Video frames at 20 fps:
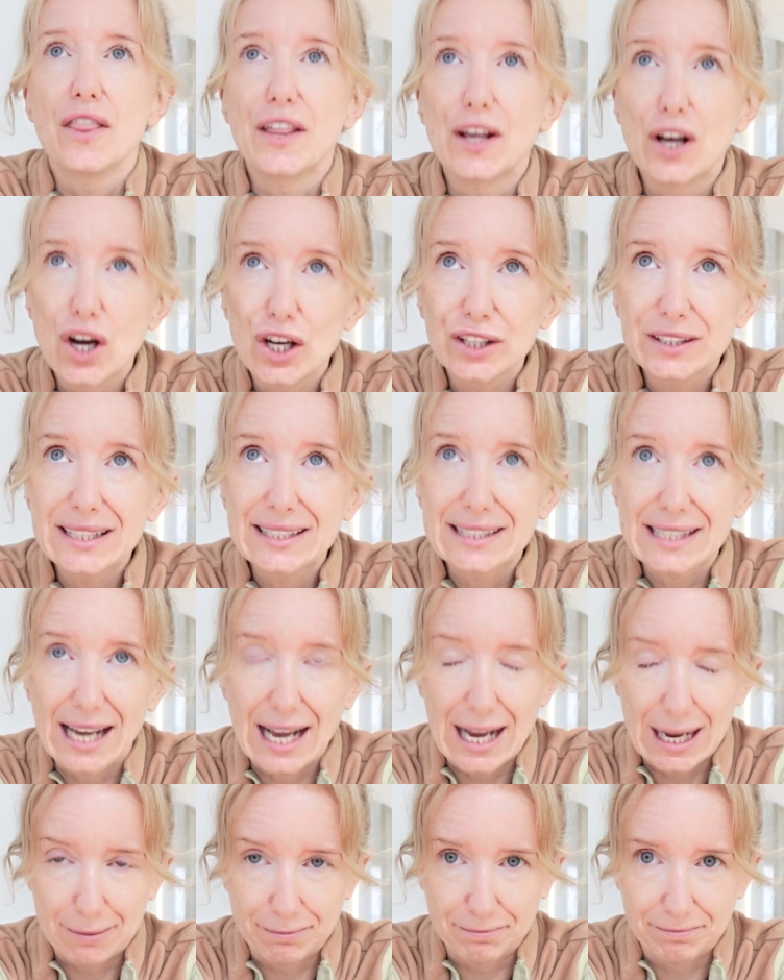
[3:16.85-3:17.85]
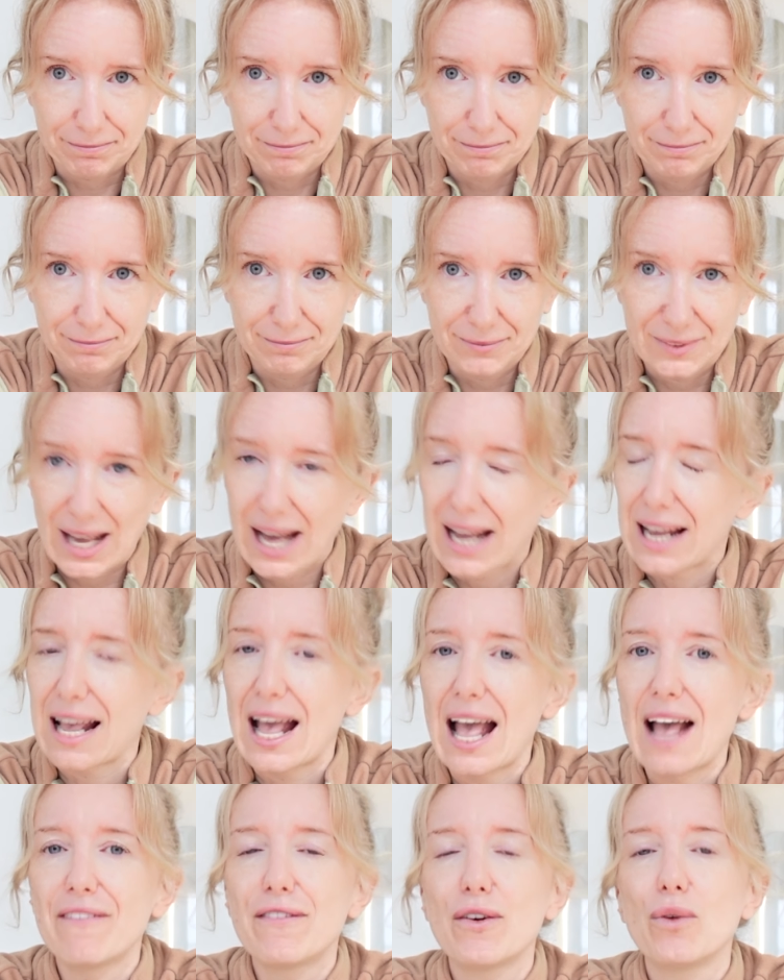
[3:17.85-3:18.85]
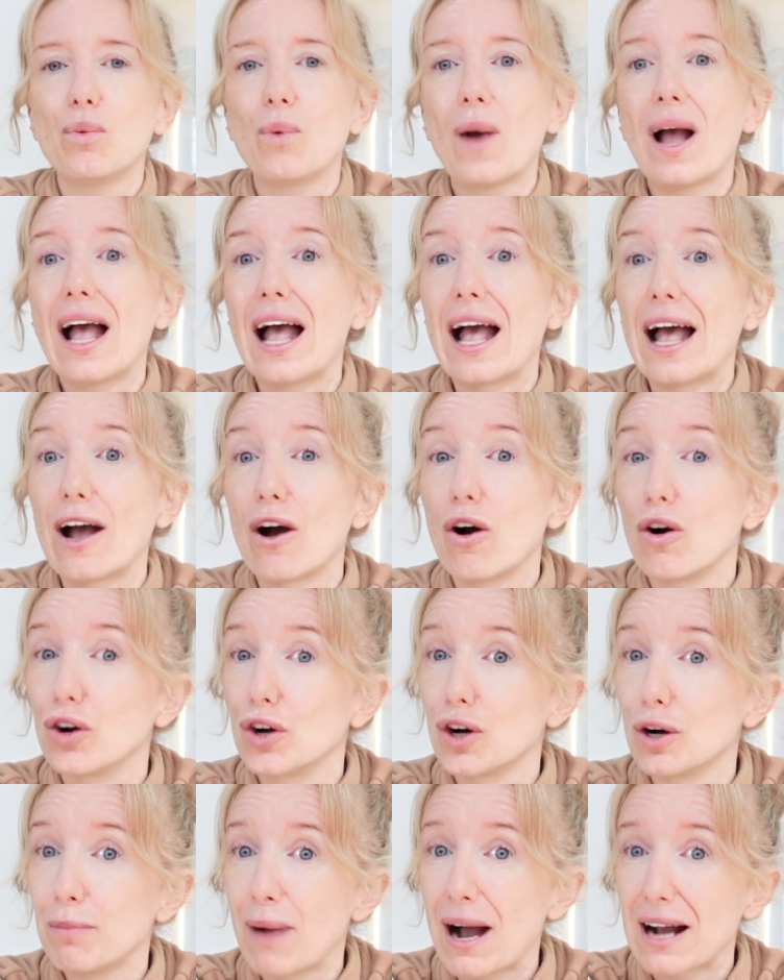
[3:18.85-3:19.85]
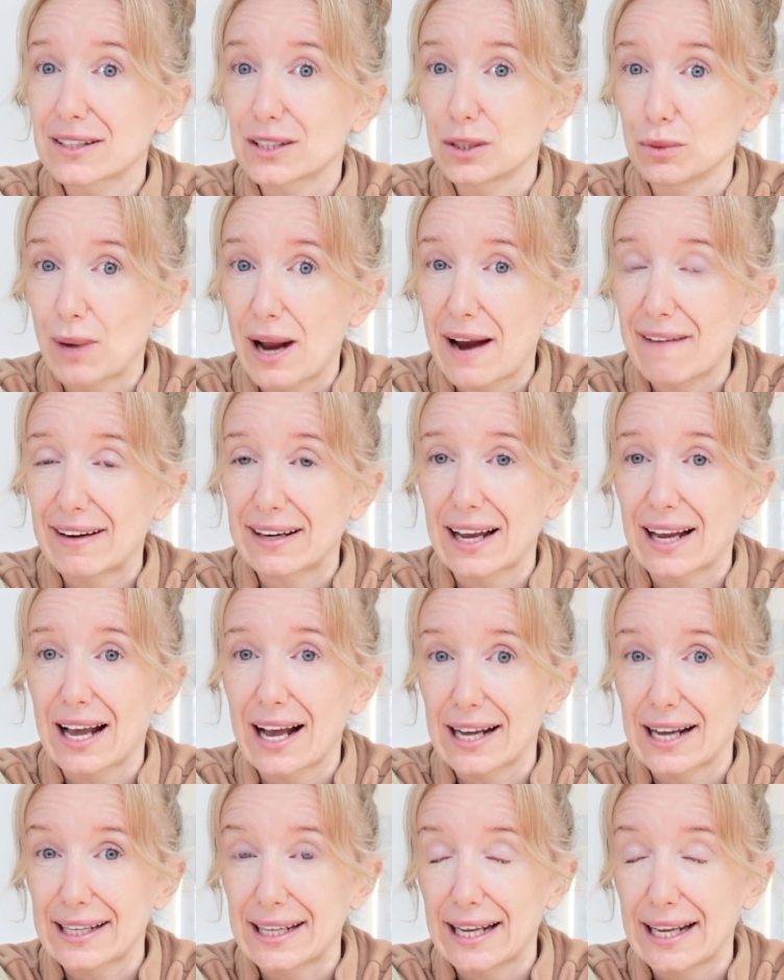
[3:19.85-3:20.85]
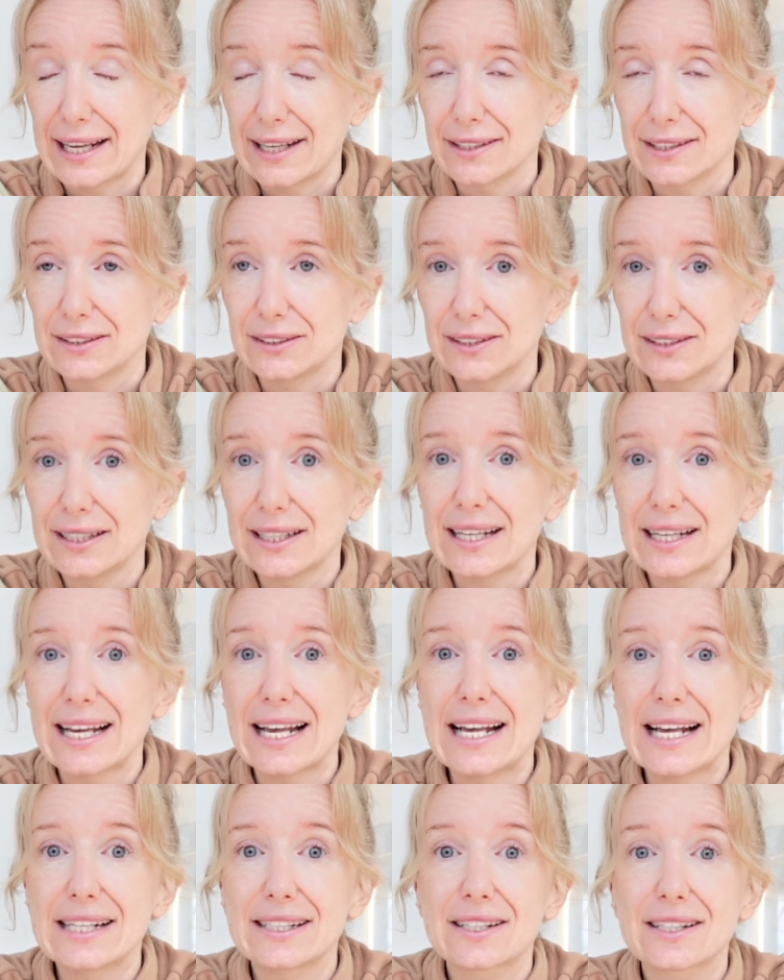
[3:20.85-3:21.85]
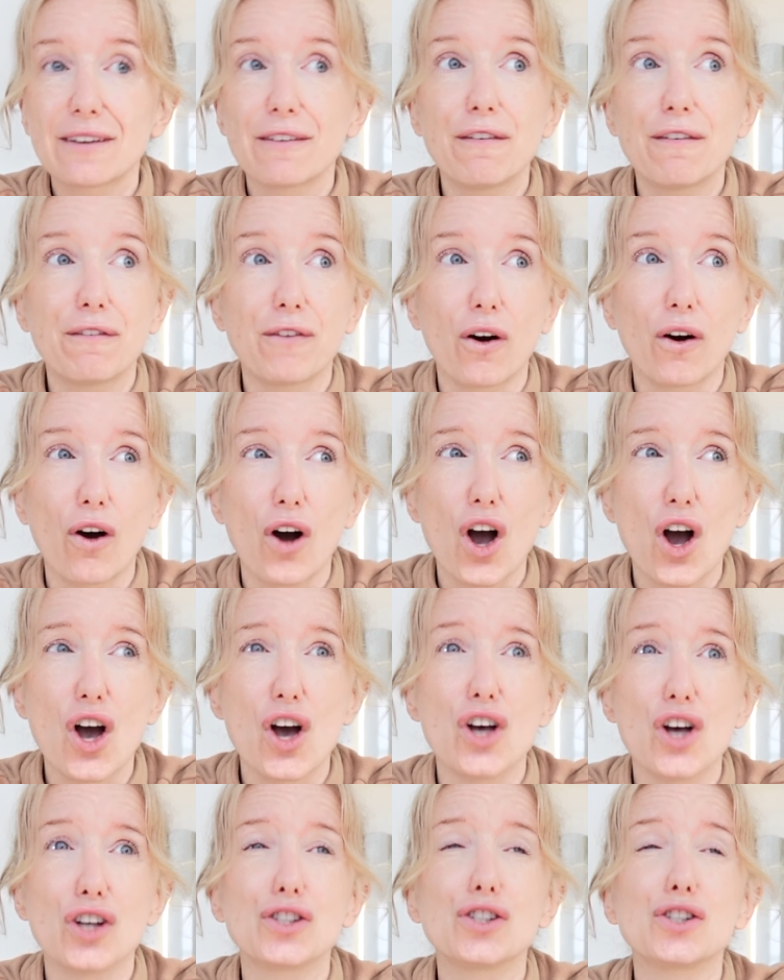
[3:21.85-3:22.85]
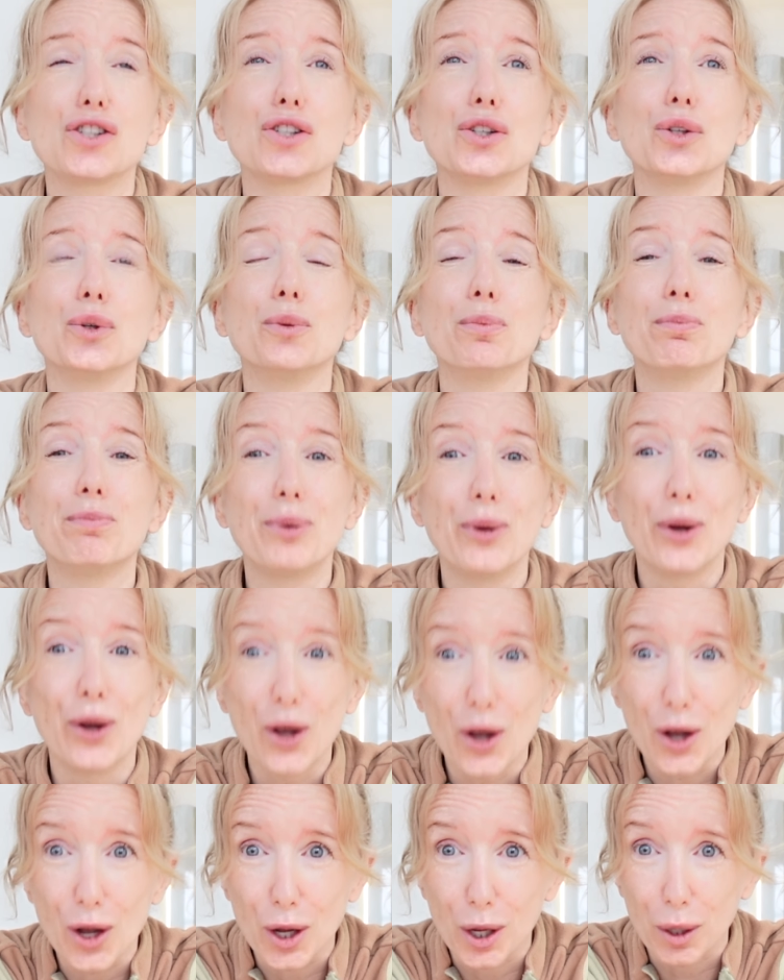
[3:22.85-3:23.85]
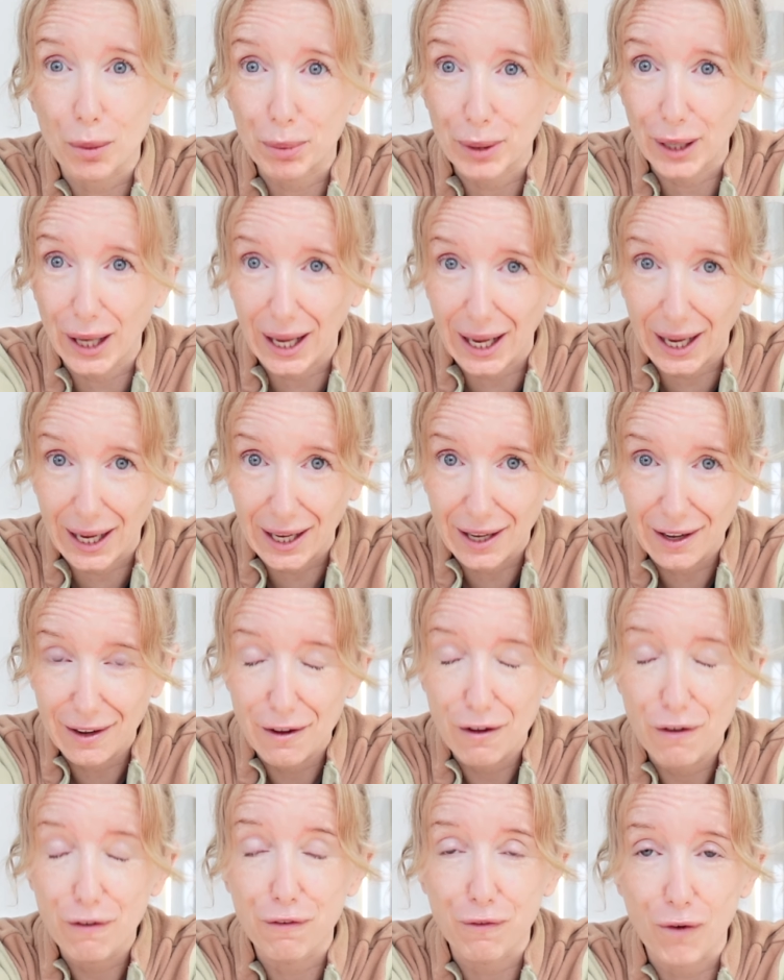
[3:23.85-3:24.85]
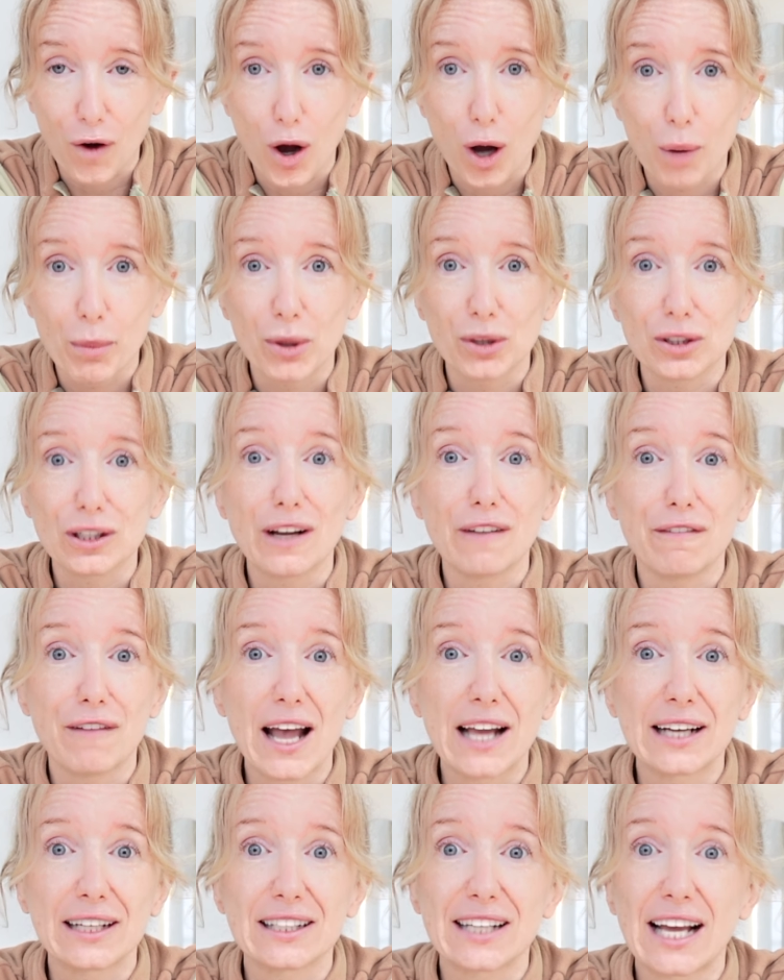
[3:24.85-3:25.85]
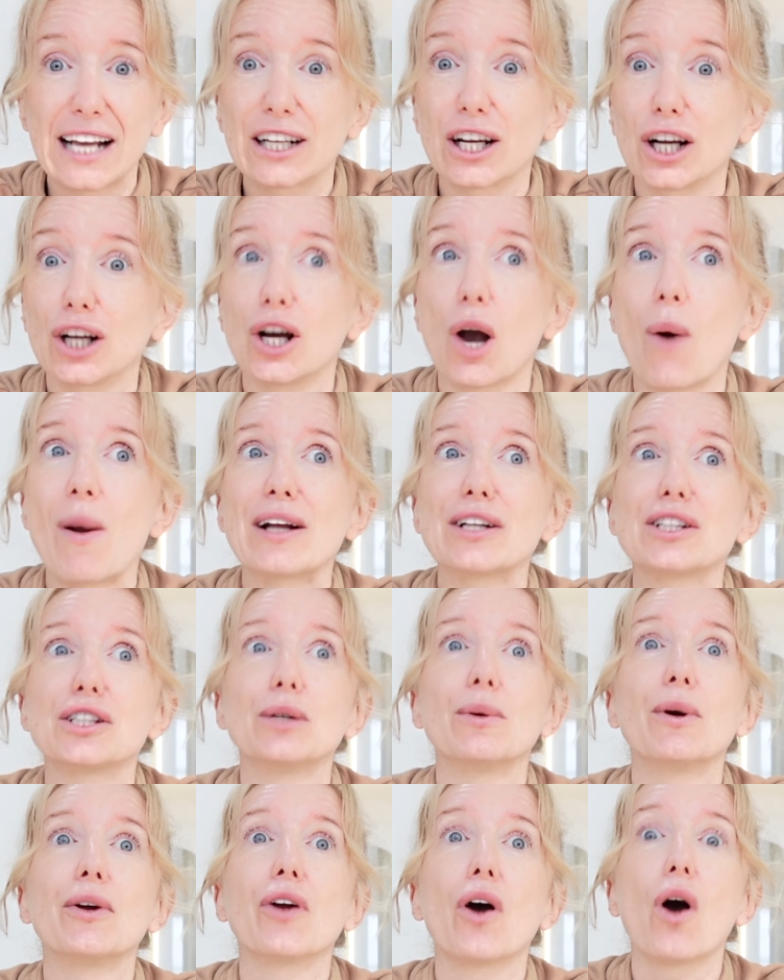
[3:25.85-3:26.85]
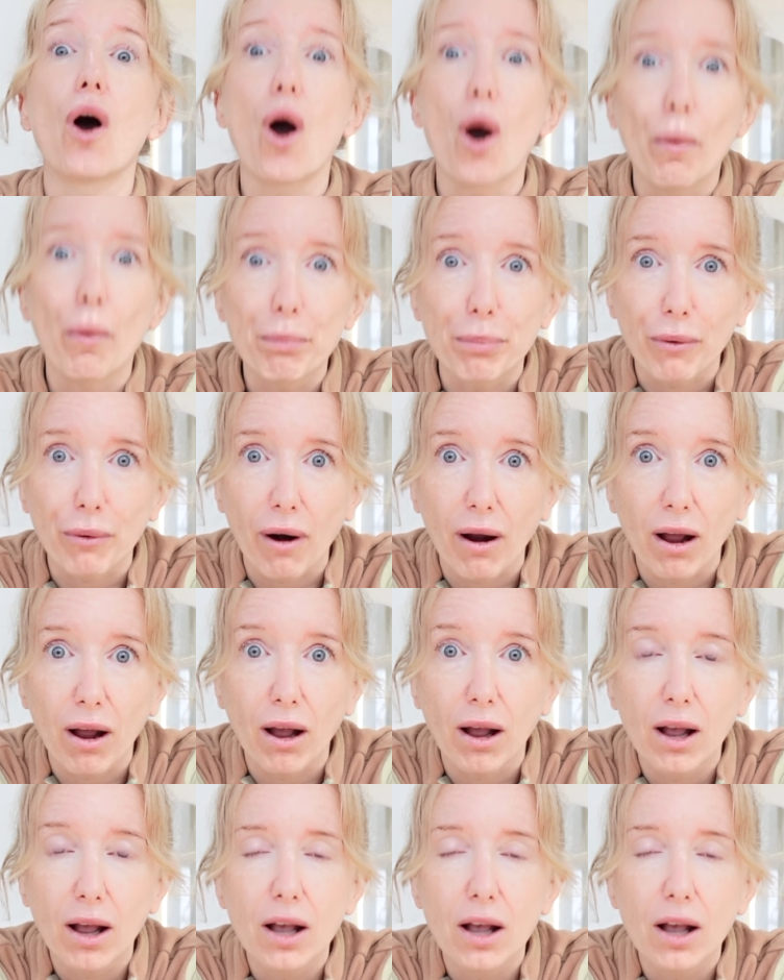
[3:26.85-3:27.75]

The only time that I ever wear or go back to wearing a high heel is for a superbly formal event, like going to an opera,